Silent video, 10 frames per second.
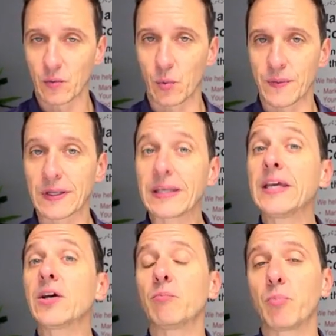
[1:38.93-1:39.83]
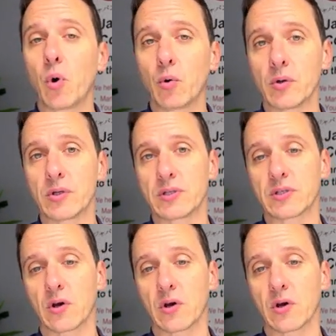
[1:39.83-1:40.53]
what the key components